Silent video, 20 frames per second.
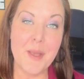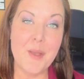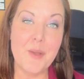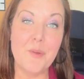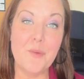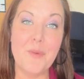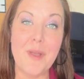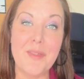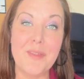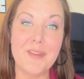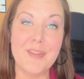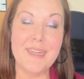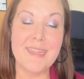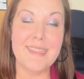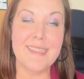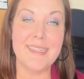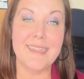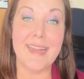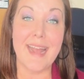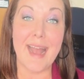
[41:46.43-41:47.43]
Whether
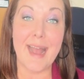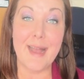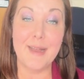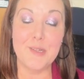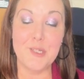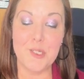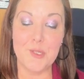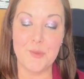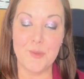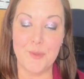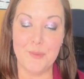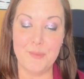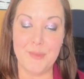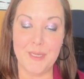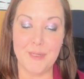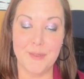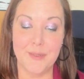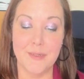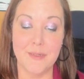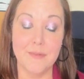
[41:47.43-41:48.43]
it's an actual
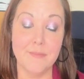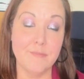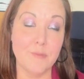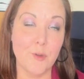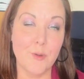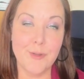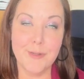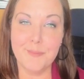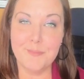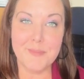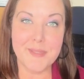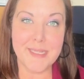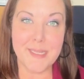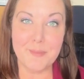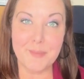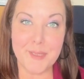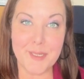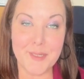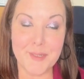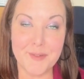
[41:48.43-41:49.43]
mirror or
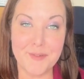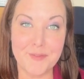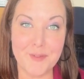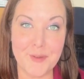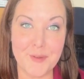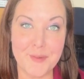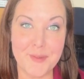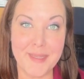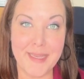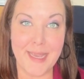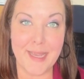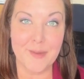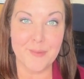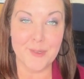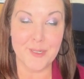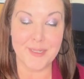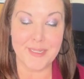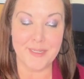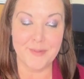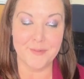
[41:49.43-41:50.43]
simply your phone
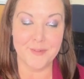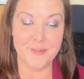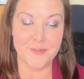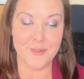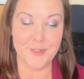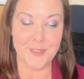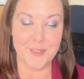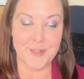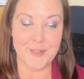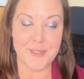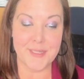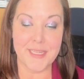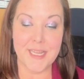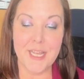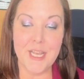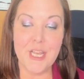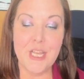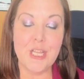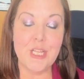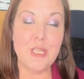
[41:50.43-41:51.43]
camera in reverse,
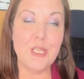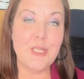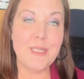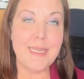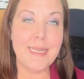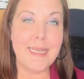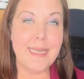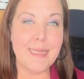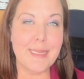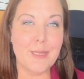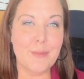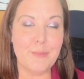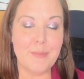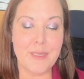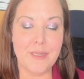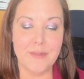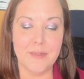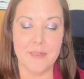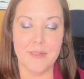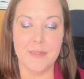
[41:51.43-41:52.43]
looking at the
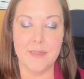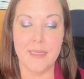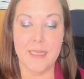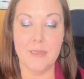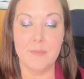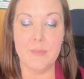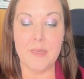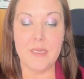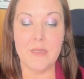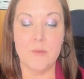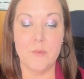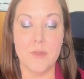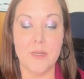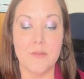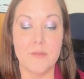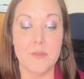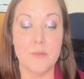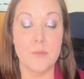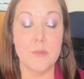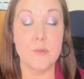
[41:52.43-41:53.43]
mirror can be one
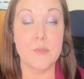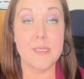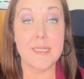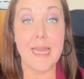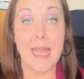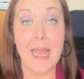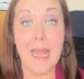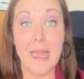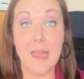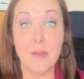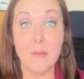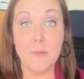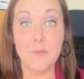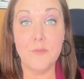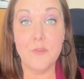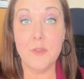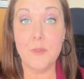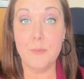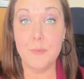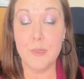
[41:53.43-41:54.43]
of the most
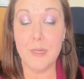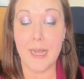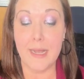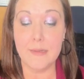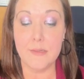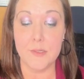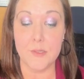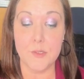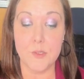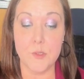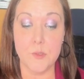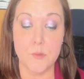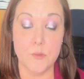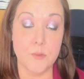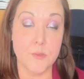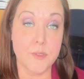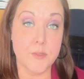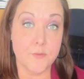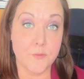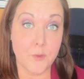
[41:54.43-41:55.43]
helpful practice
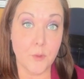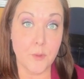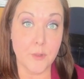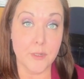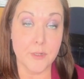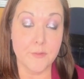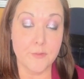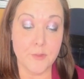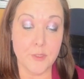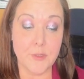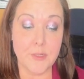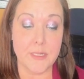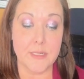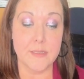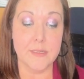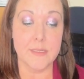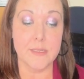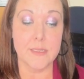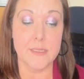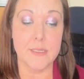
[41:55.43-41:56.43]
tools for
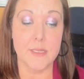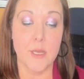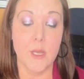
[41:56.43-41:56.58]
flutists.